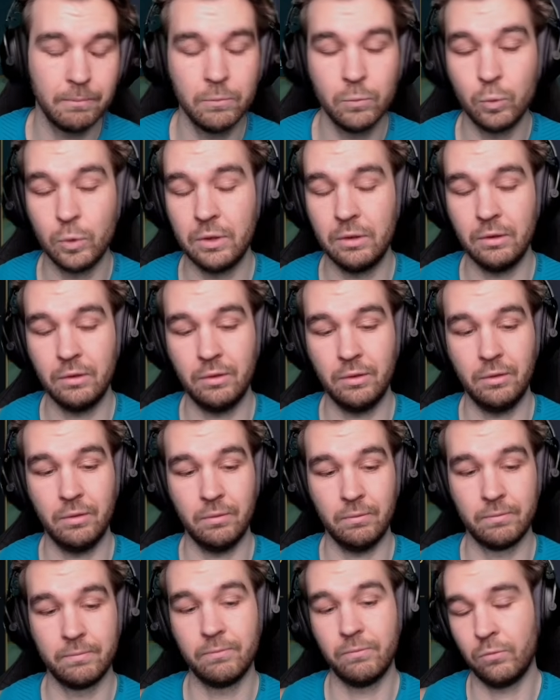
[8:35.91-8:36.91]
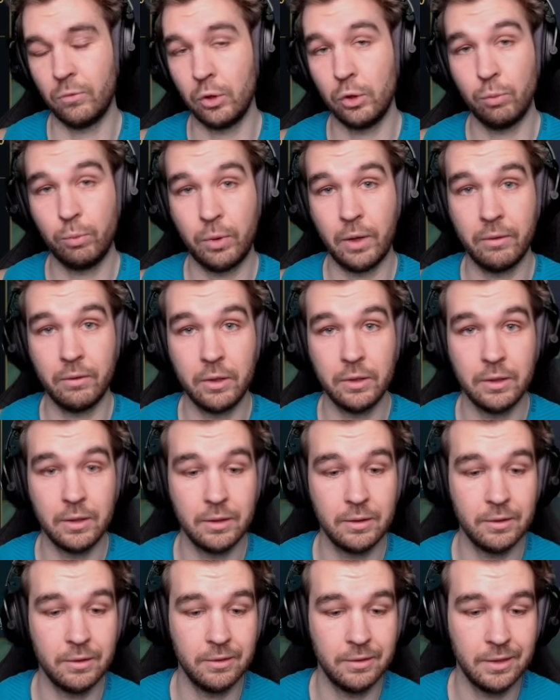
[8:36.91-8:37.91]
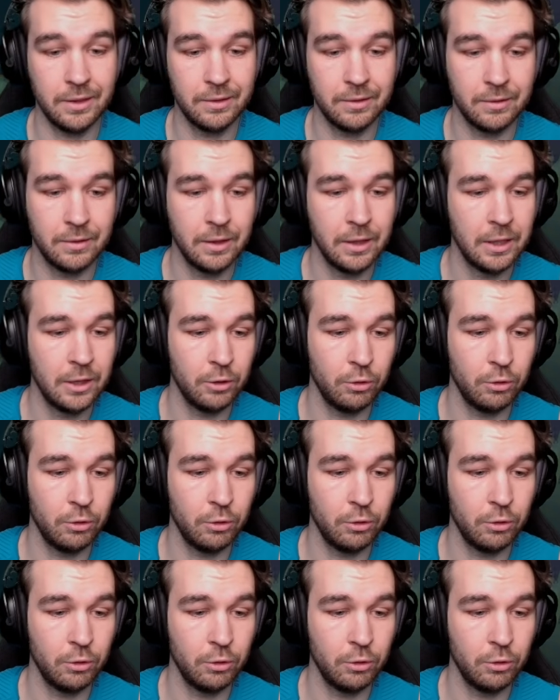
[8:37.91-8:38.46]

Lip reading: which is very prevalent in this season.